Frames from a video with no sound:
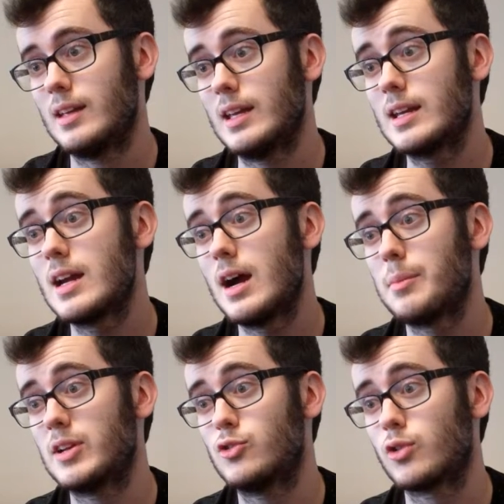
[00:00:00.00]
He got
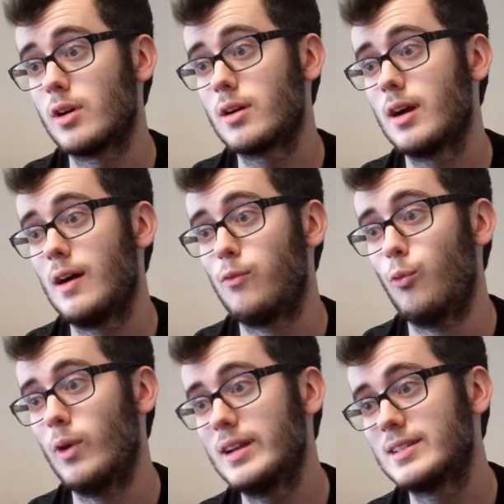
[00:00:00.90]
me drunk
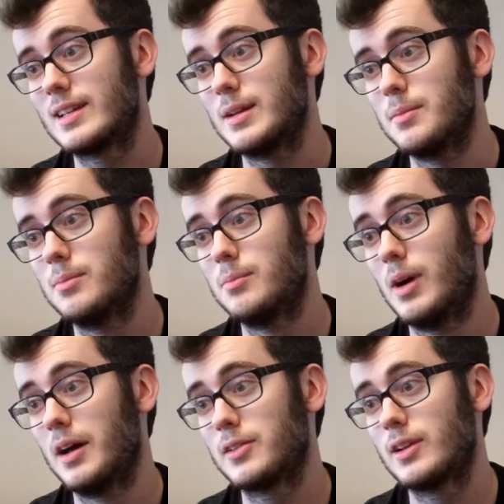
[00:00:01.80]
off whiskey
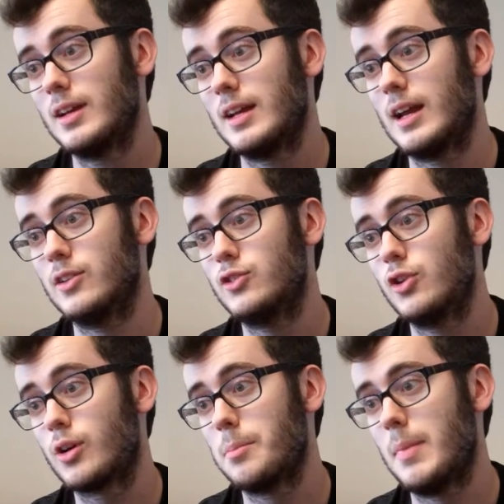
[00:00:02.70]
musk and
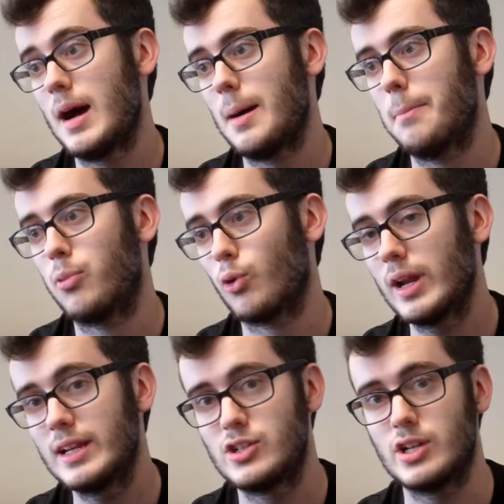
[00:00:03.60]
took my
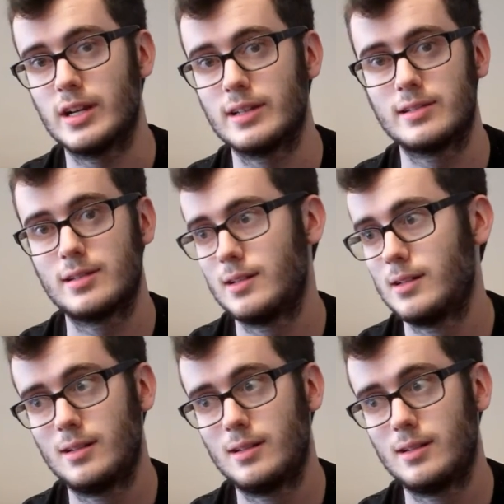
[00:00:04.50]
breeches.